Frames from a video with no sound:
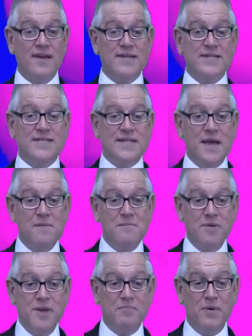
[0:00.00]

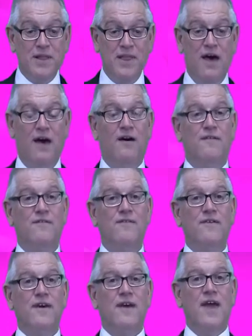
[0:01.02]
some people
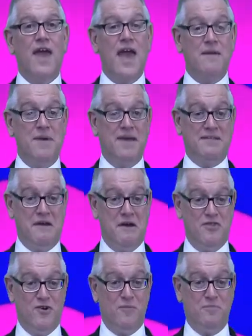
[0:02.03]
love and makes
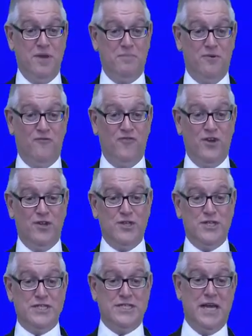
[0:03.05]
other people feel
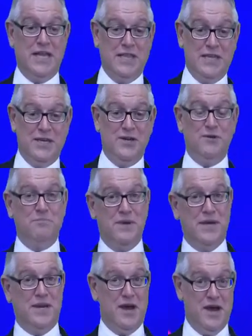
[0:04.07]
just a little
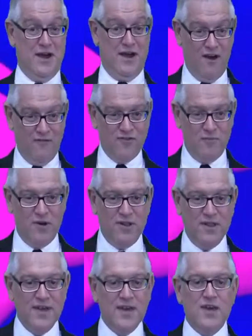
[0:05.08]
bit
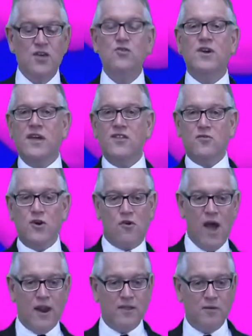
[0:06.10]
uncomfortable. You kids who are
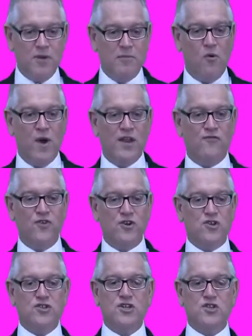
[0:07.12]
crowding the beam and waiting for your
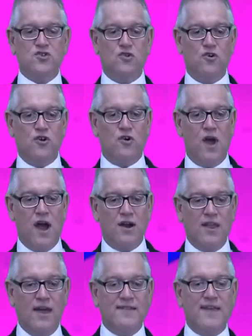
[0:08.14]
turn to control the
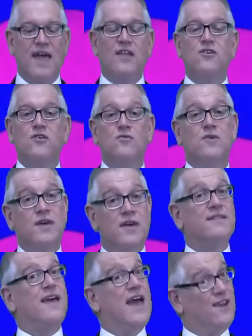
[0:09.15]
grogger lights, and you
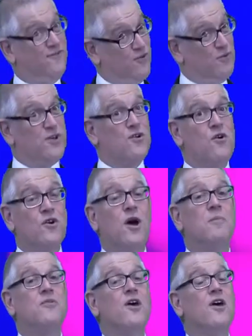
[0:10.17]
kids and a few of the
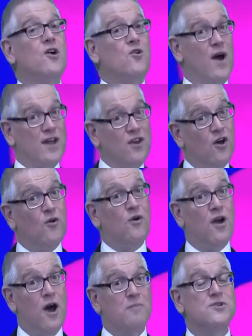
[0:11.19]
grown-ups who I know
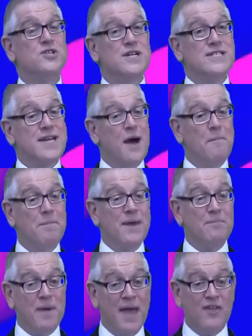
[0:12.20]
are up just a
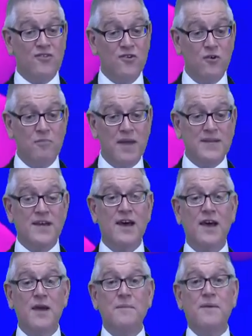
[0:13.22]
bit past your
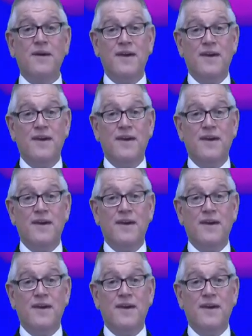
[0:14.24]
bedtime